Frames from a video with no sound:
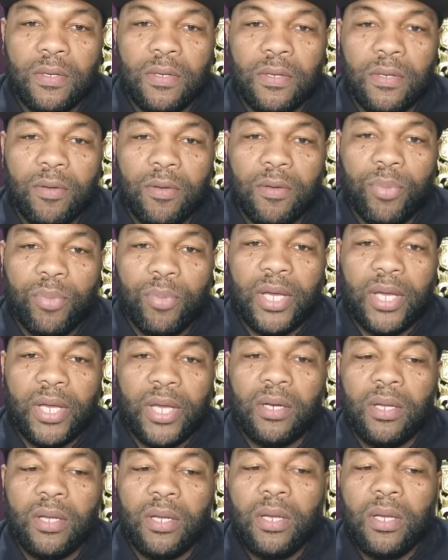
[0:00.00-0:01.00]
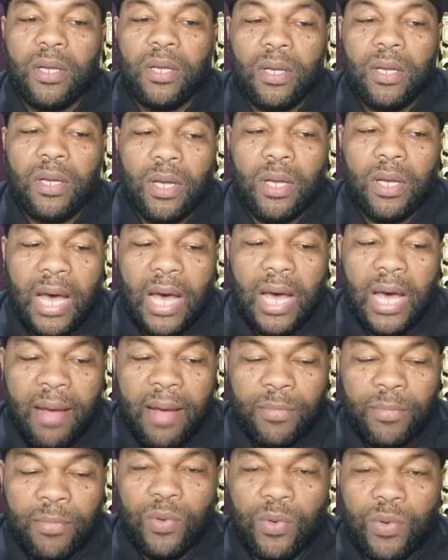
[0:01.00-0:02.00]
But I'm
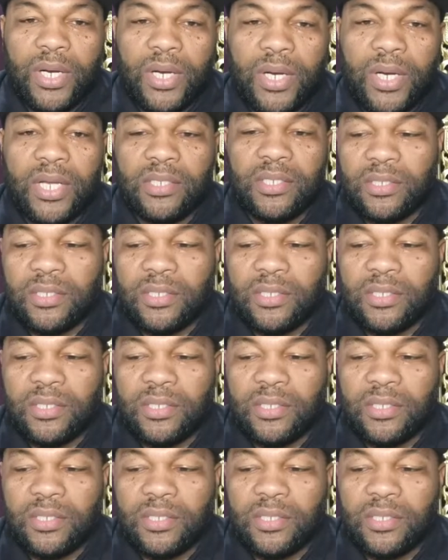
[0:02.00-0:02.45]
doing this